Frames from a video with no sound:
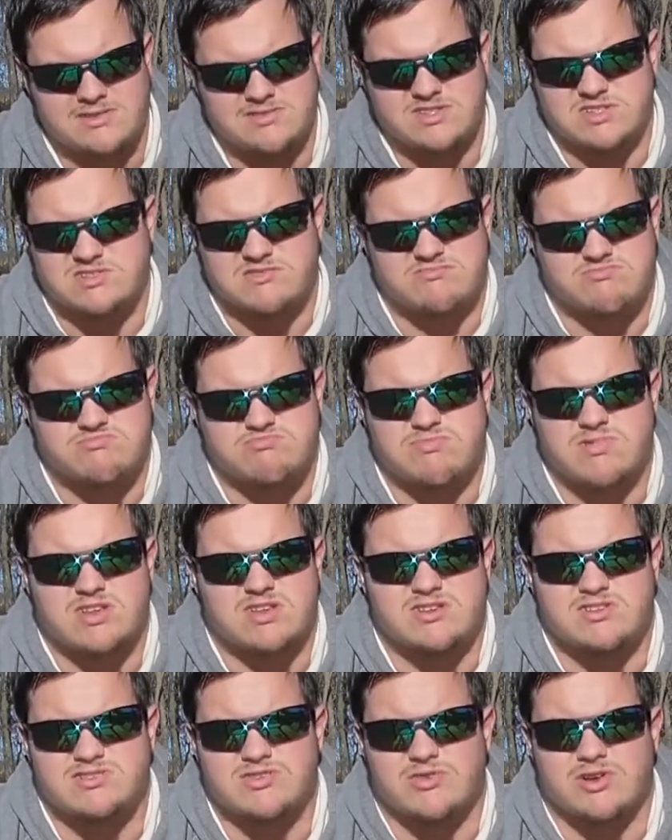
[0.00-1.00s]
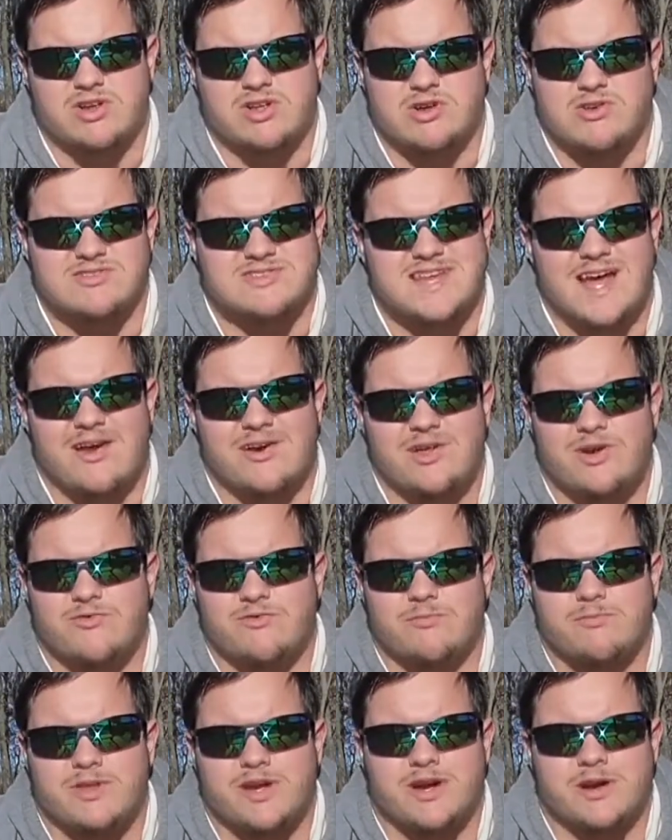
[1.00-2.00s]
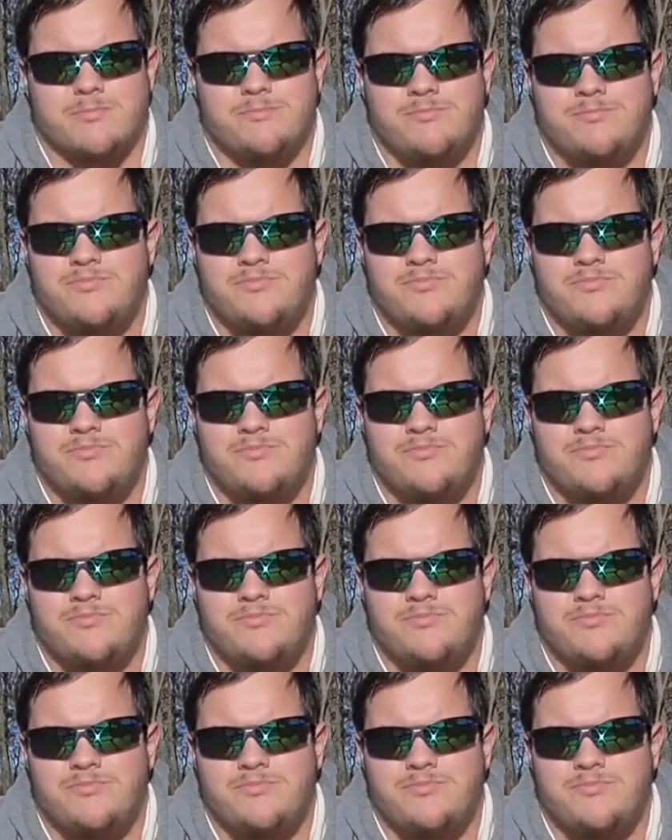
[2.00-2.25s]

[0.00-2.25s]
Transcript: just sort of goes downhill from there.